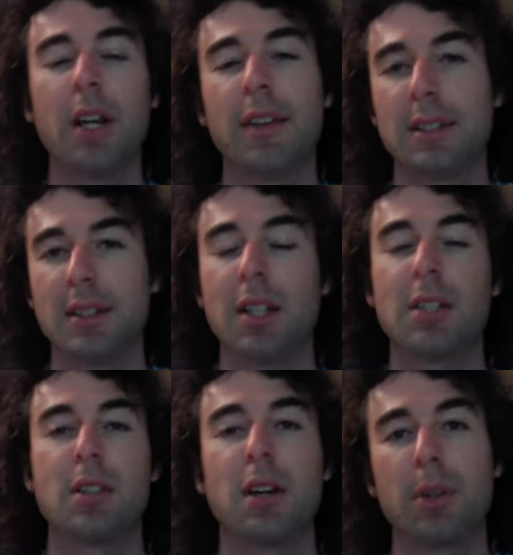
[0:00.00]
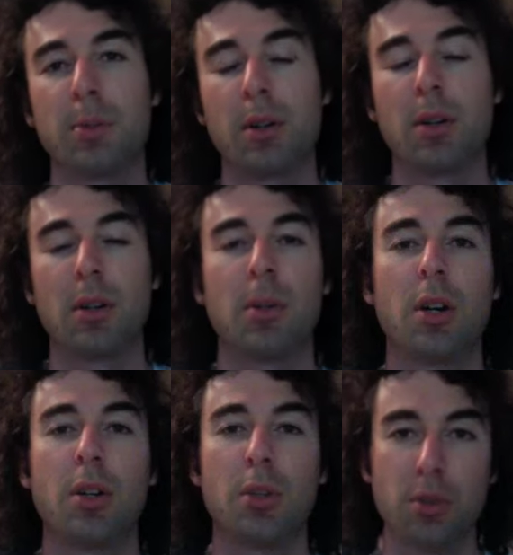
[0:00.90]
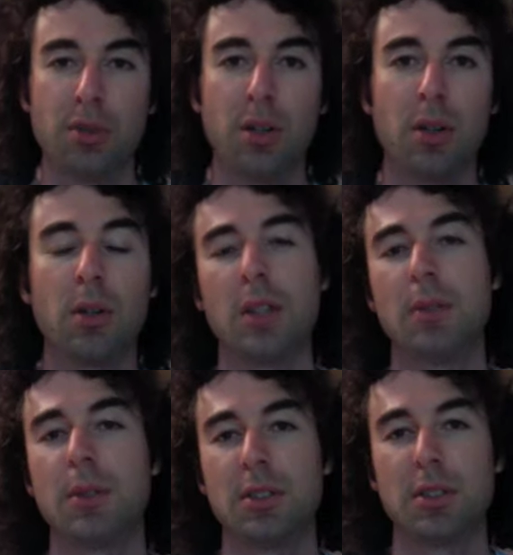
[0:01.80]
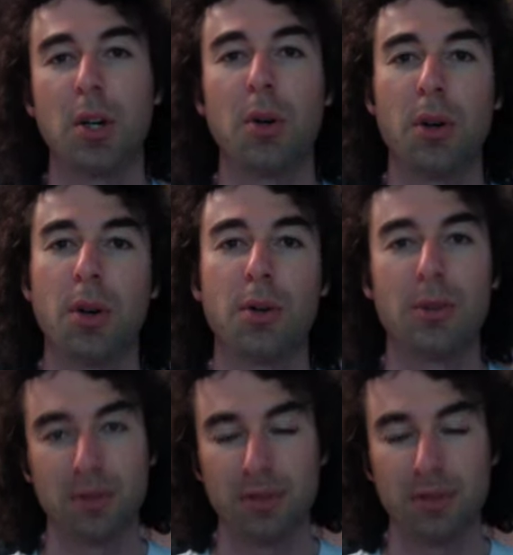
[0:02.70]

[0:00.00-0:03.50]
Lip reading: There's another software program called Ovo, which is OOVOO.com,